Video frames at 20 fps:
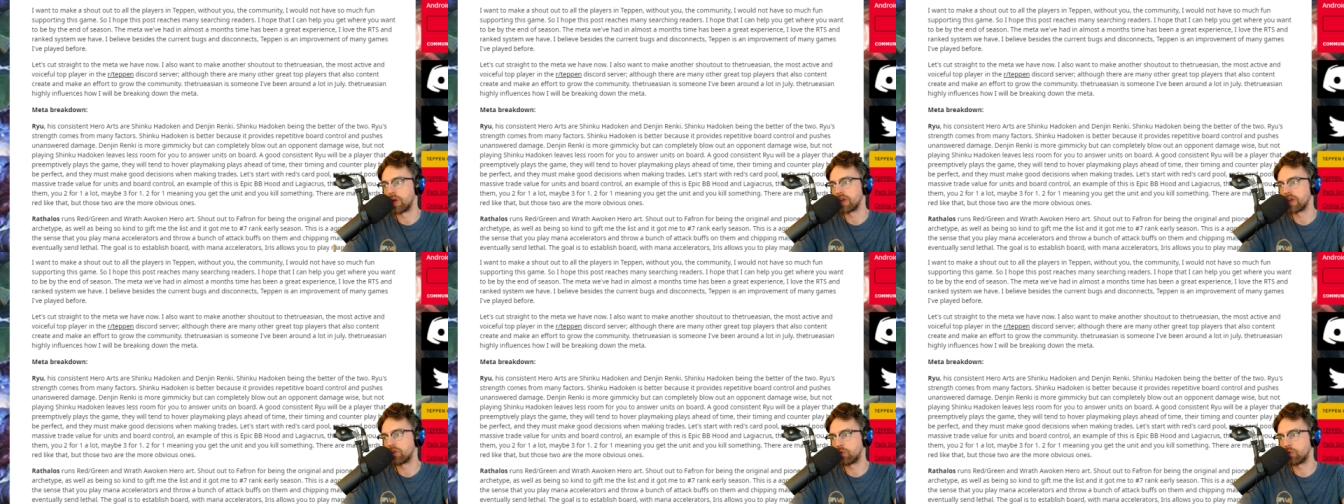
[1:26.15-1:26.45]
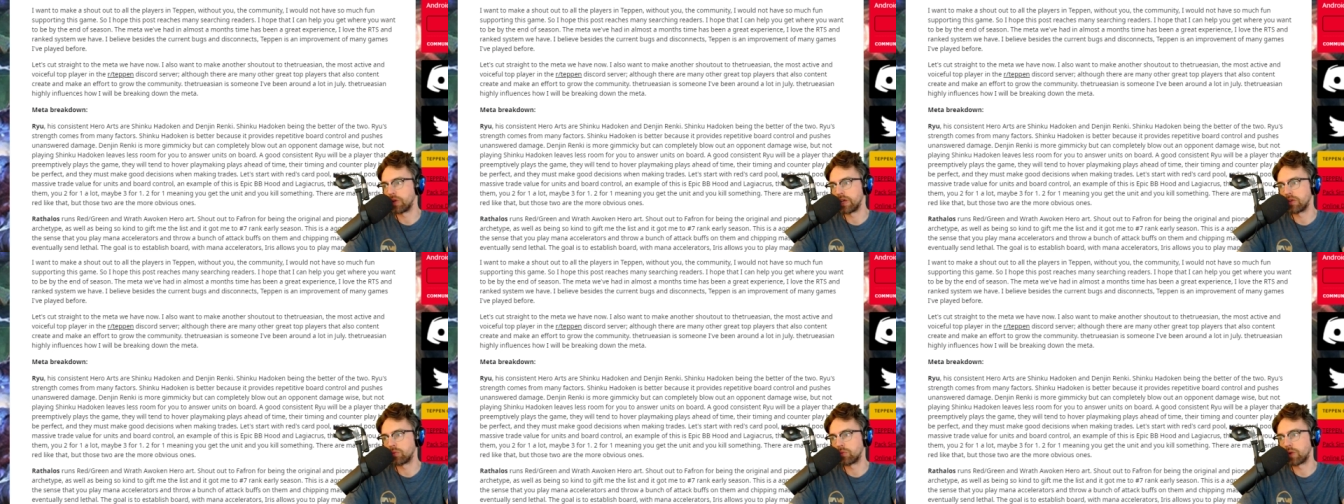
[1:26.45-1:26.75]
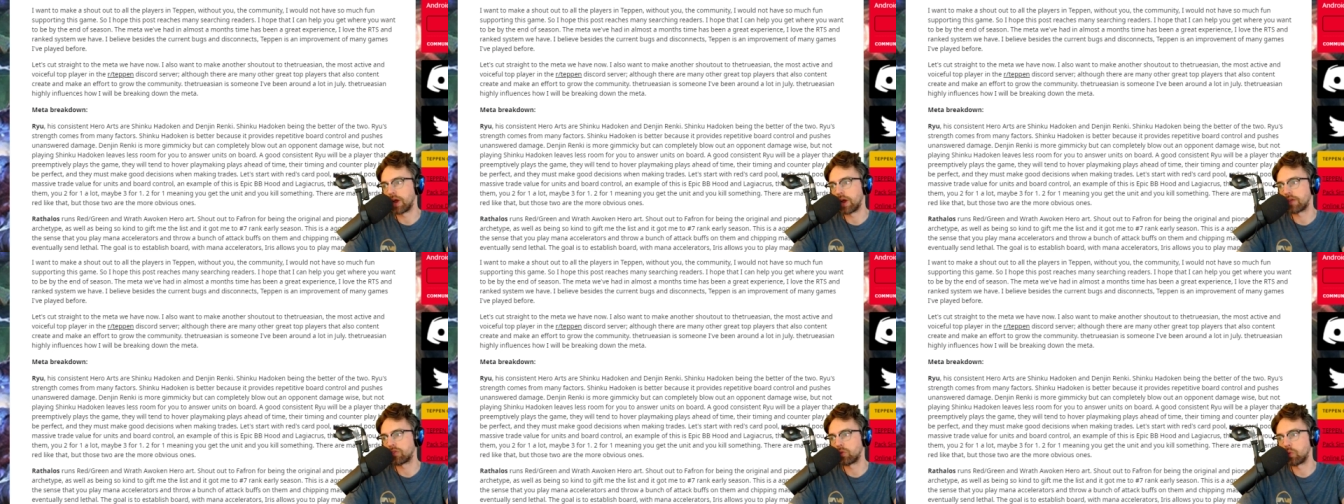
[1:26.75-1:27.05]
red-green
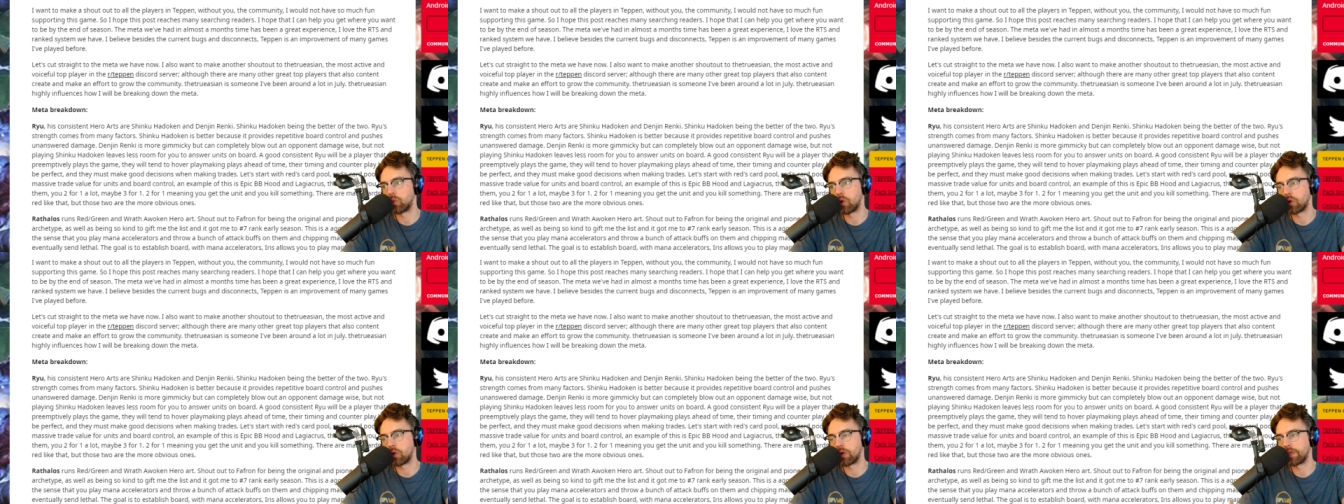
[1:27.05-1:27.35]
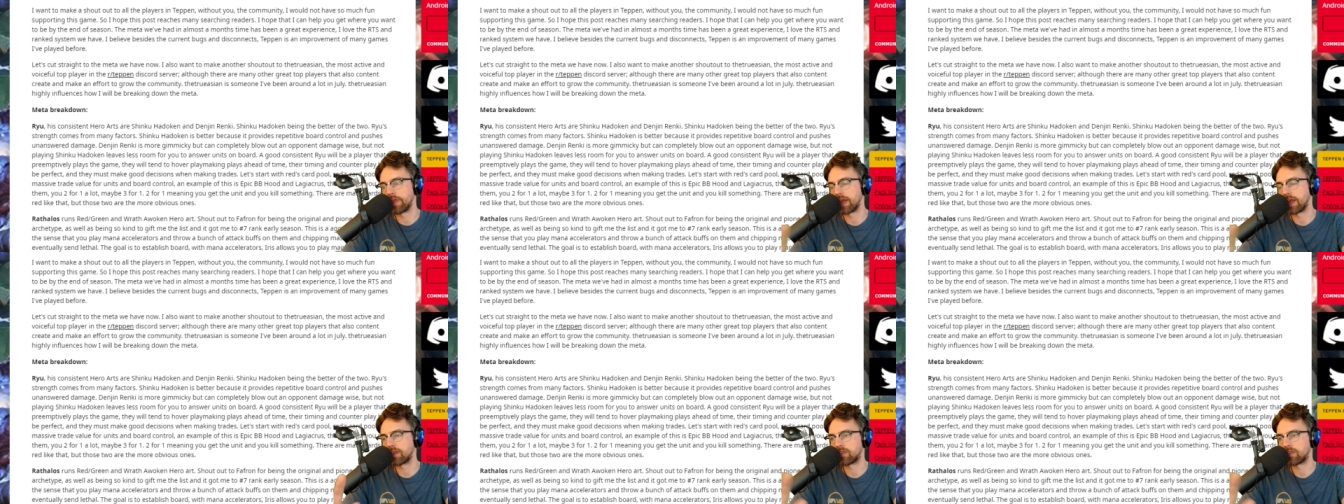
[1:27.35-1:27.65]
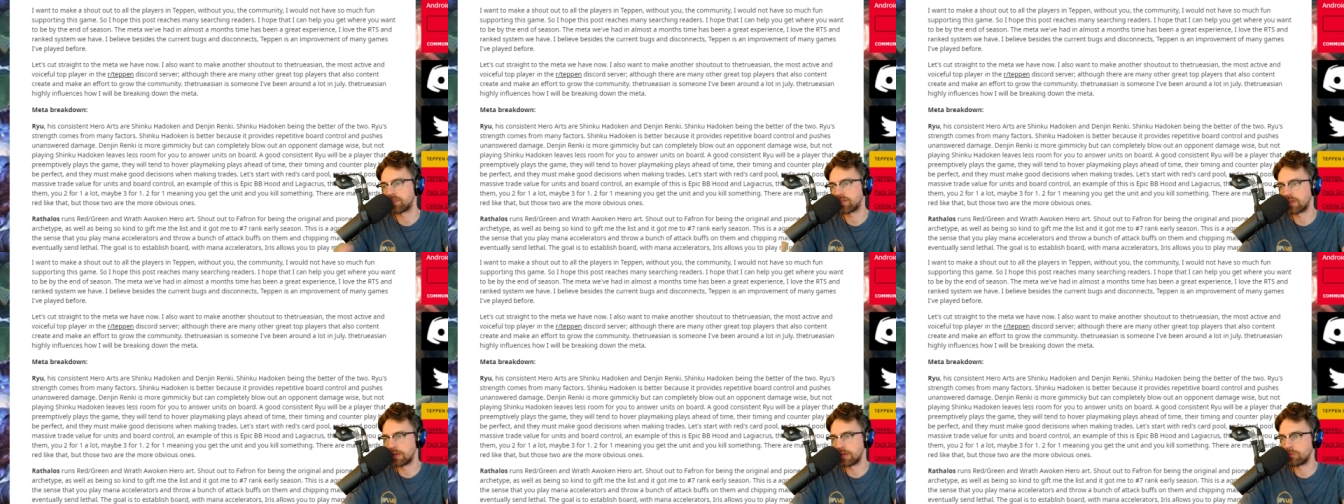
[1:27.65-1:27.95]
Rathawoken. That
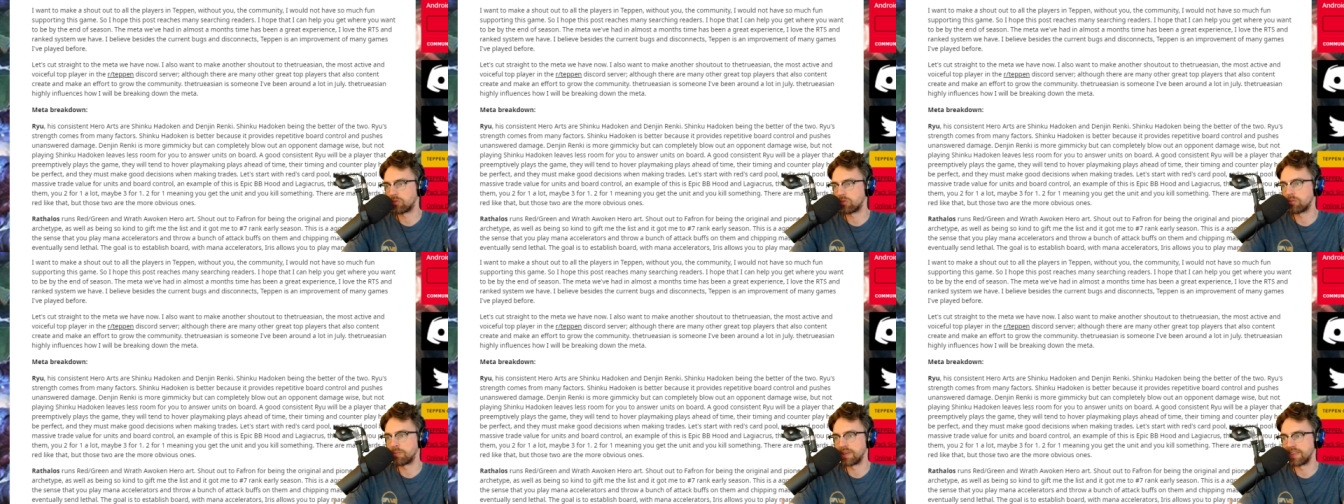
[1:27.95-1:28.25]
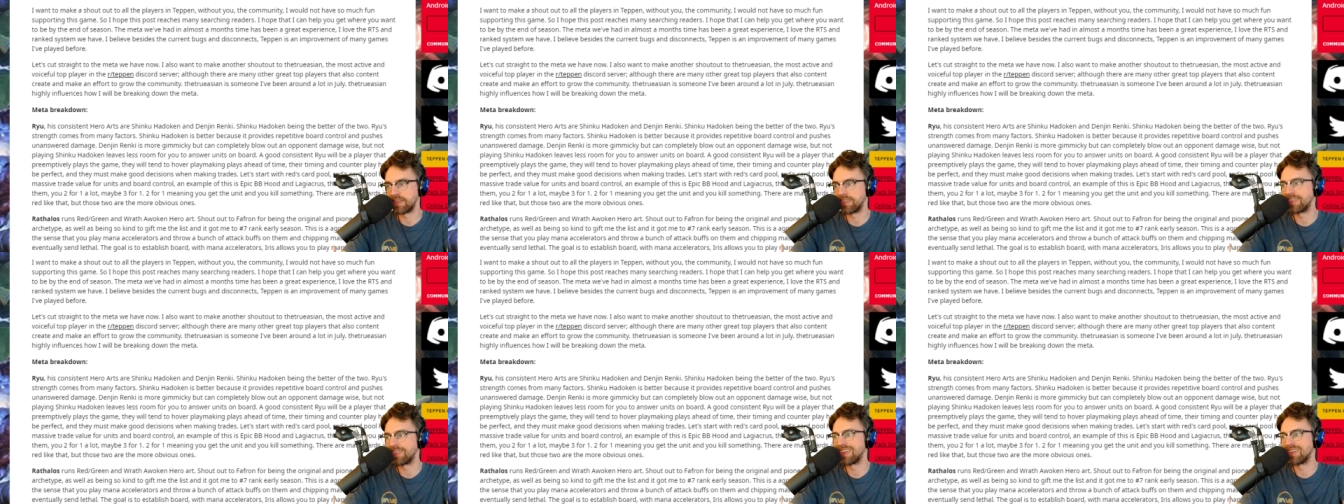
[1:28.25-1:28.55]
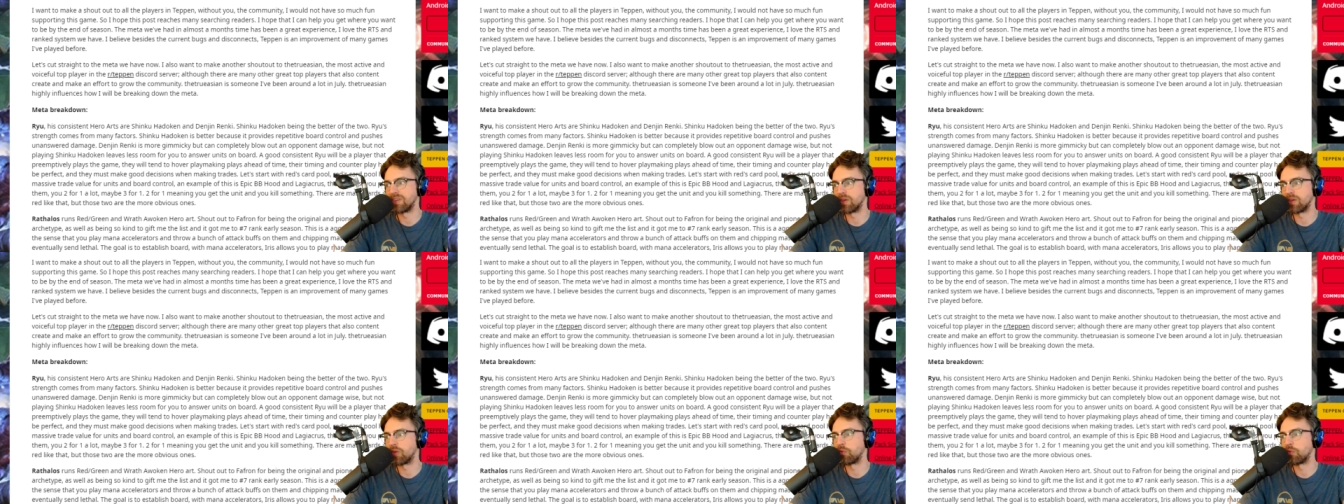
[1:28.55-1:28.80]
seems to be the